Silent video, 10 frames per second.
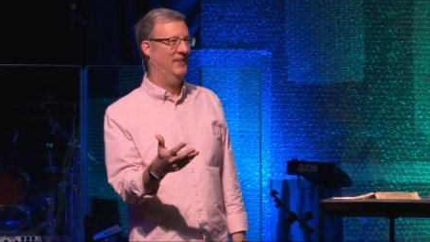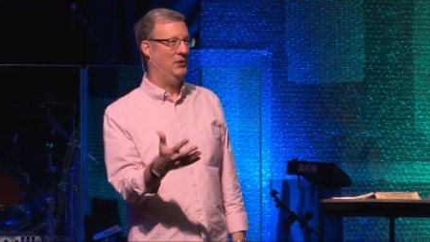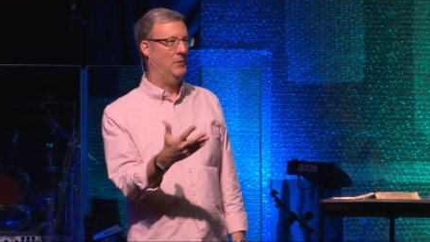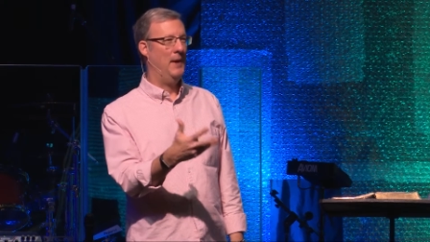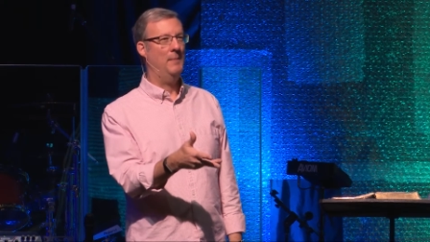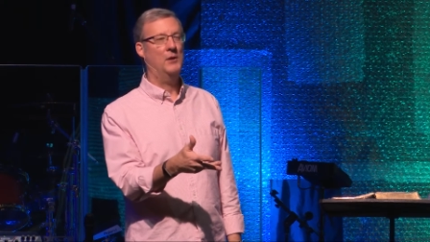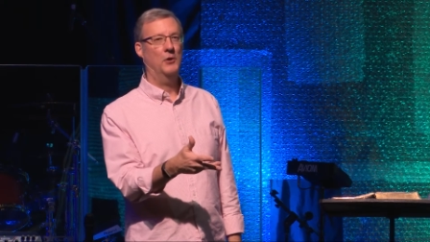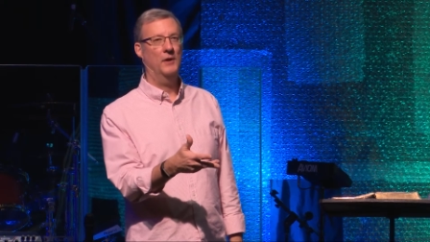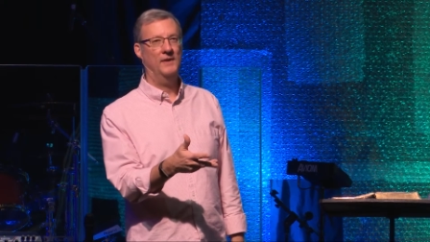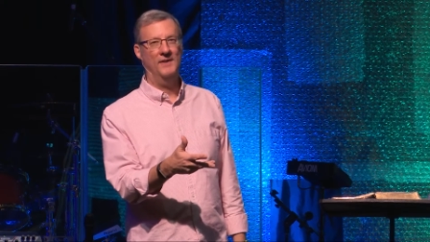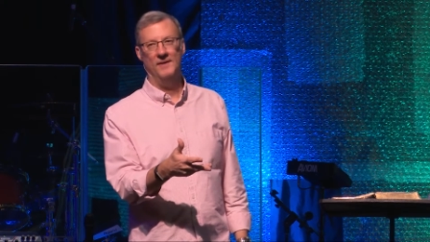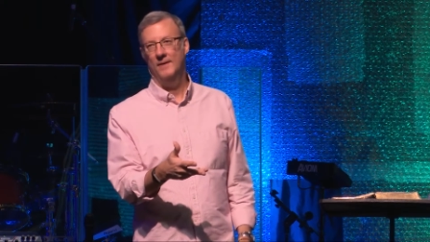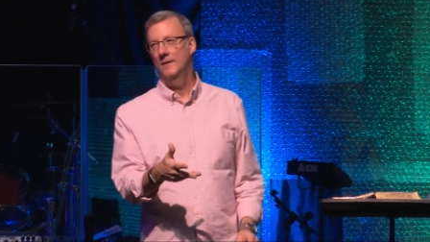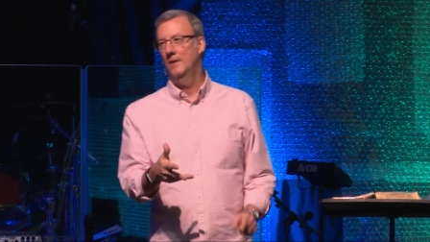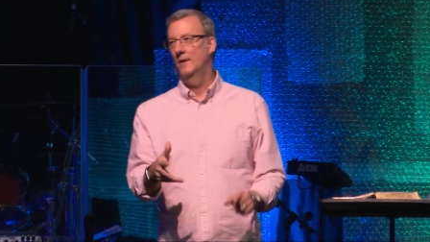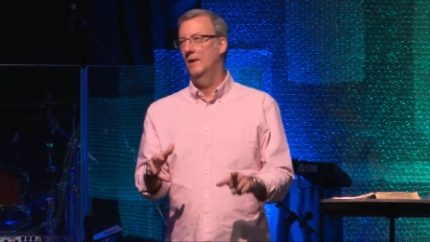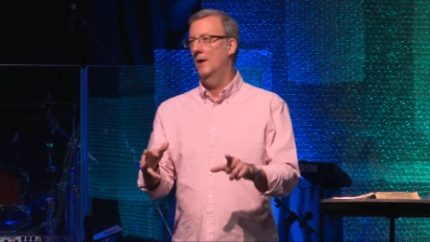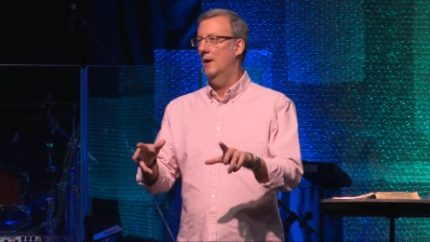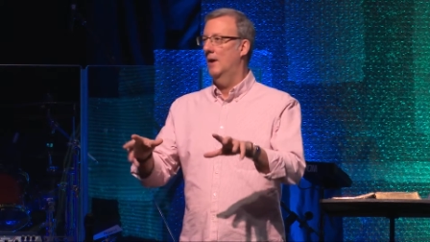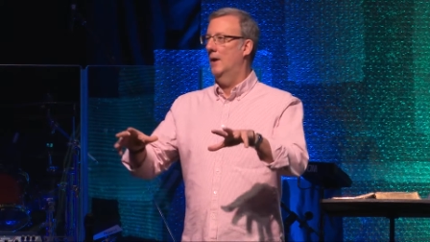You may be good,
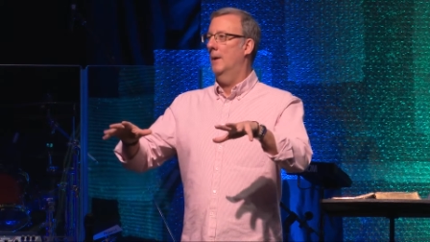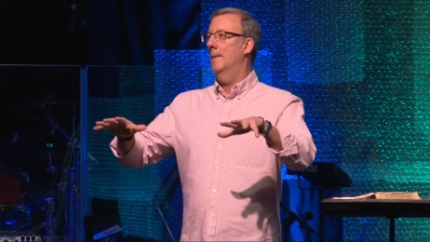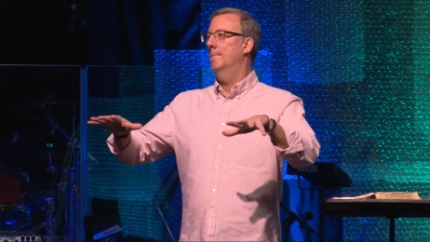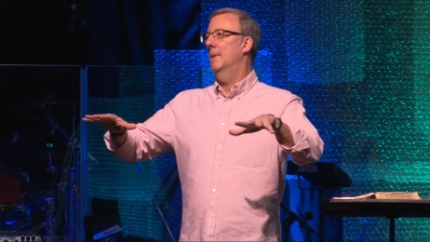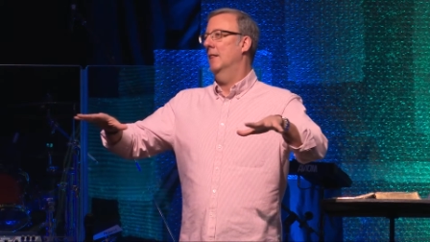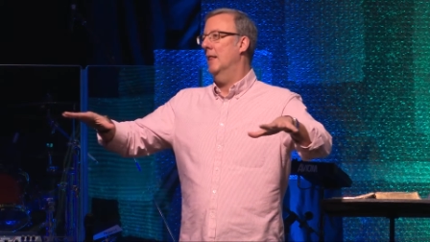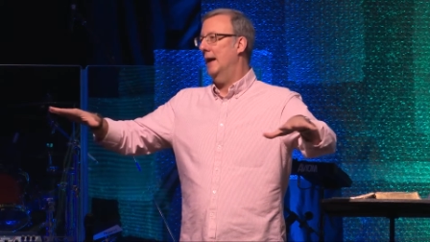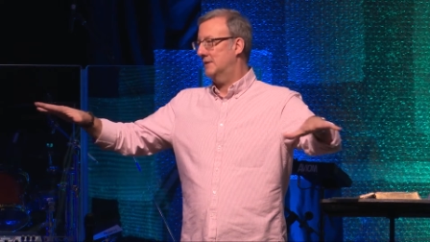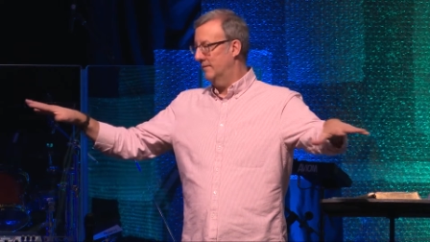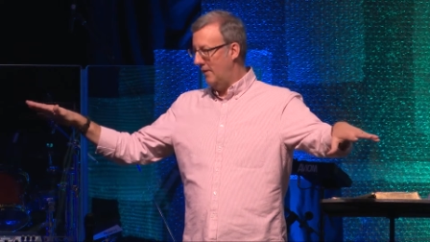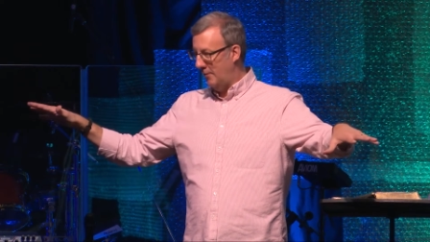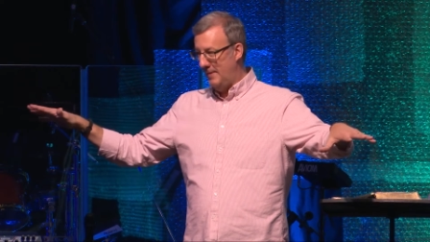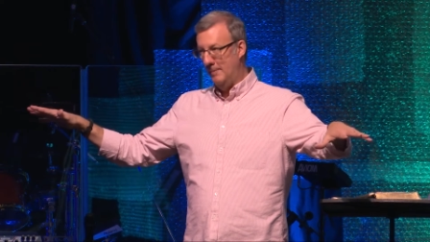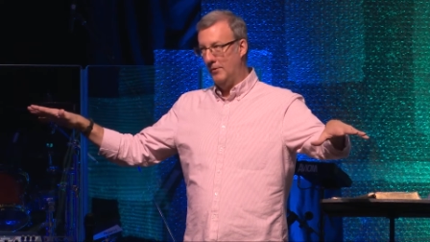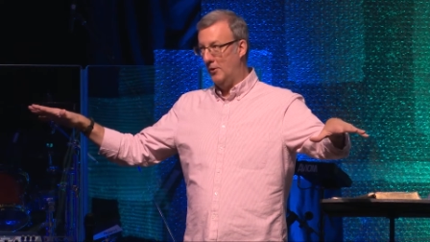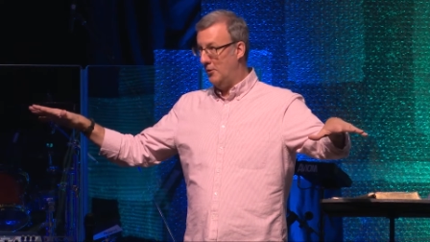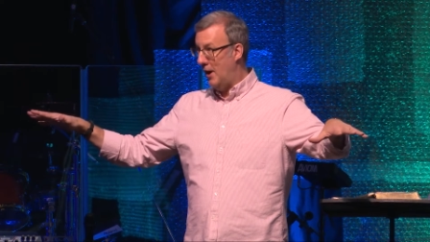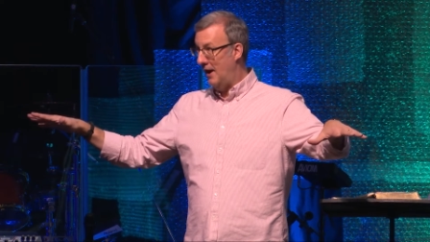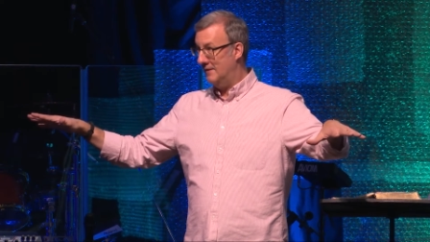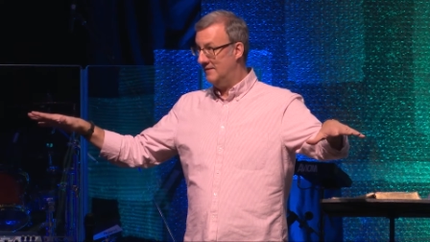but lots of other people are
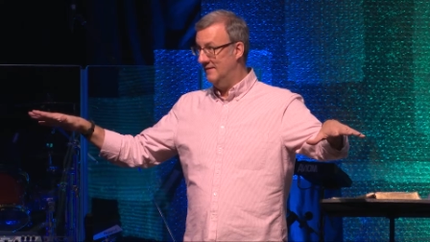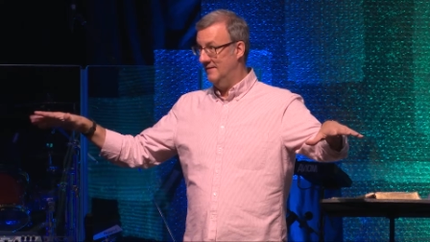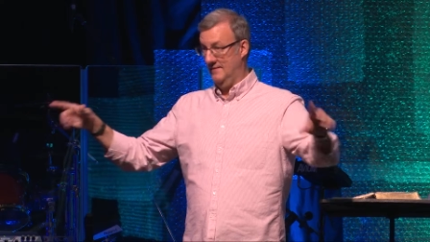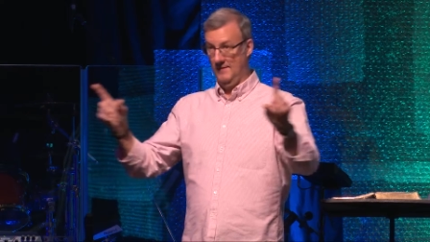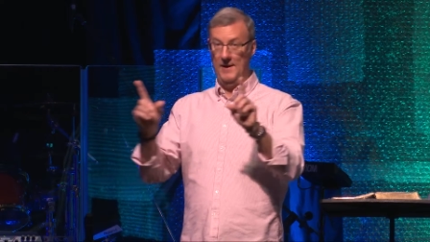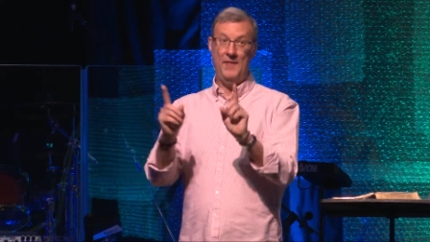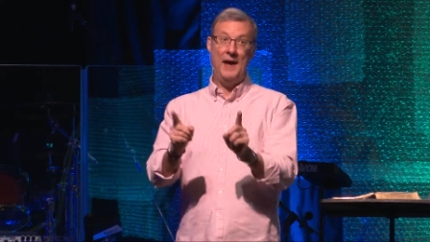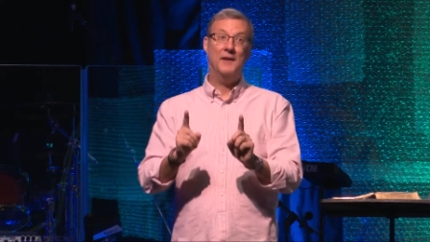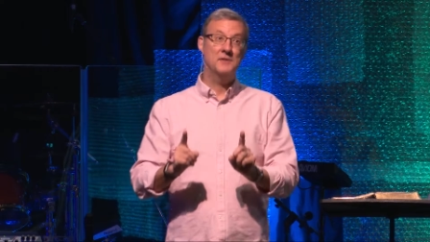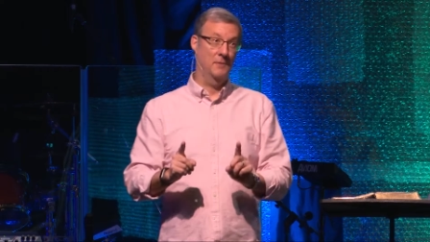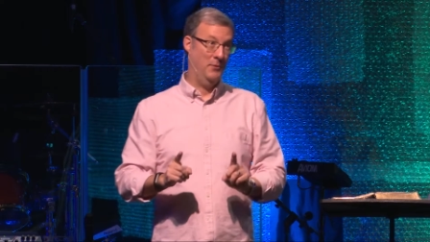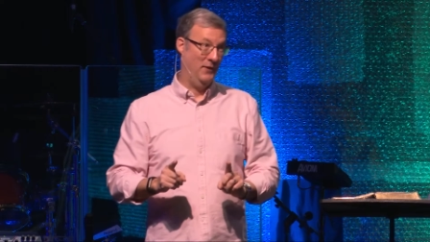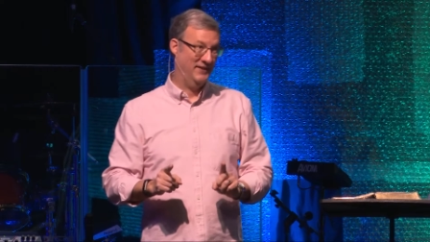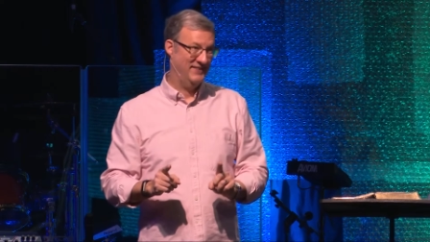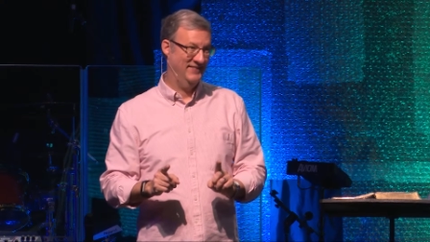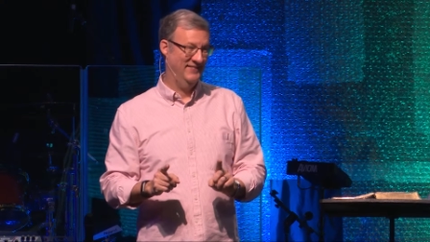not. And that is the point.